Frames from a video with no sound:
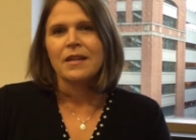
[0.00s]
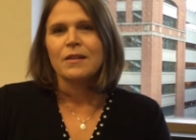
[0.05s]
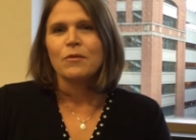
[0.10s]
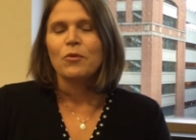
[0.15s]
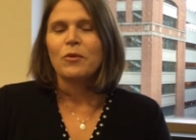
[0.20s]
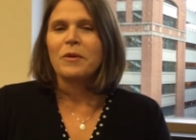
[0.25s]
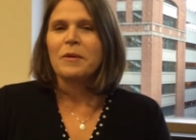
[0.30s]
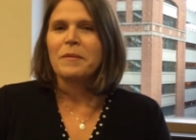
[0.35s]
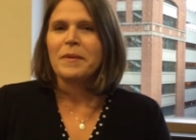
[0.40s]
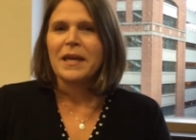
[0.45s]

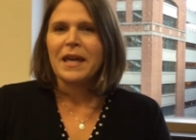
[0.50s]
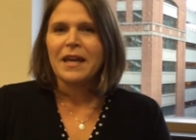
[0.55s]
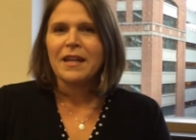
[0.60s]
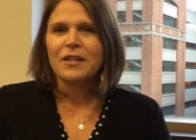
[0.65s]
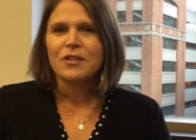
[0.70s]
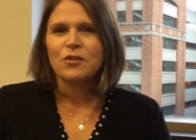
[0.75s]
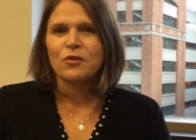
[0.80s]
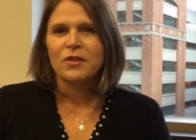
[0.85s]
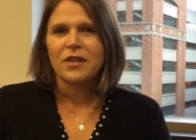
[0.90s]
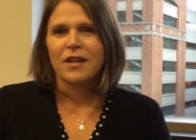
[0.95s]
When we began
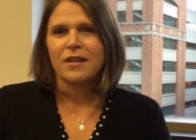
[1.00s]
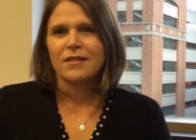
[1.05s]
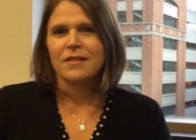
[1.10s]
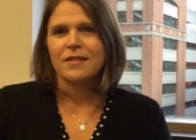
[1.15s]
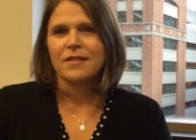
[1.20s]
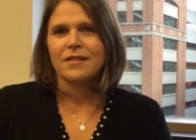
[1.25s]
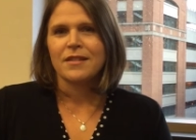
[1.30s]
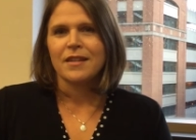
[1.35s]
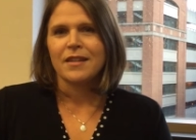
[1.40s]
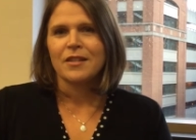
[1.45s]
in
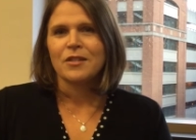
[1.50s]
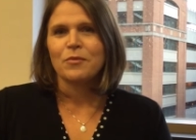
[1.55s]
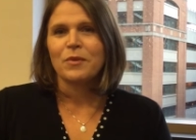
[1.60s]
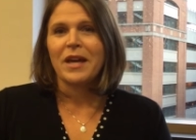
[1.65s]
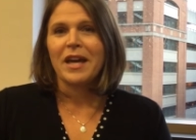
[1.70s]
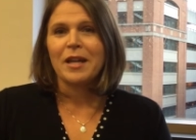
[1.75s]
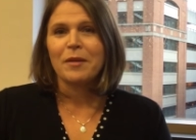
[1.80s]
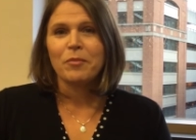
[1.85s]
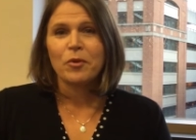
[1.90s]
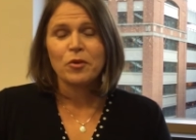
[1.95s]
2006, we
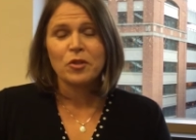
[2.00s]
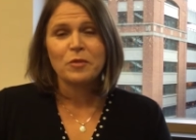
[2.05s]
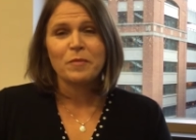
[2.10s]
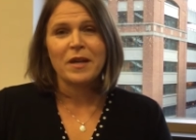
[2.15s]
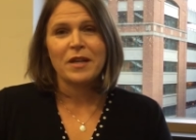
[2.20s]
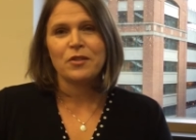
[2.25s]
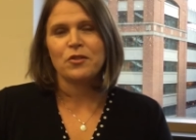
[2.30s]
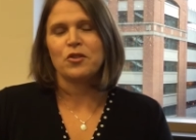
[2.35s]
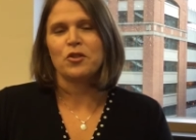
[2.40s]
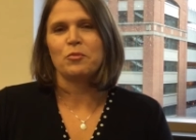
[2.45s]
had a
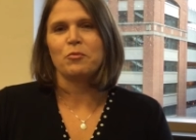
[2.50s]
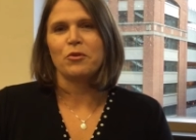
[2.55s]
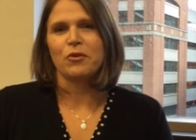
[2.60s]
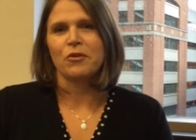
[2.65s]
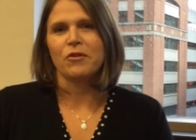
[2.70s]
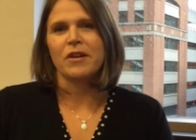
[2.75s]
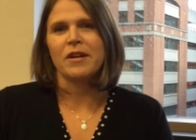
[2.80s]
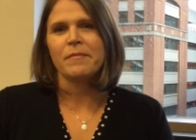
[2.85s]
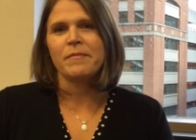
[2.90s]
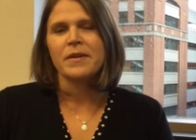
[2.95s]
postmaster's
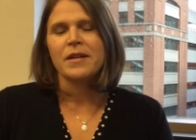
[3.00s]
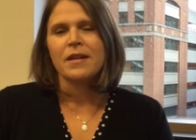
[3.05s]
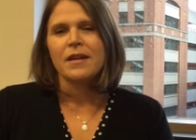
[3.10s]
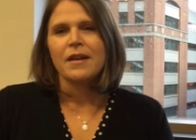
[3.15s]
program,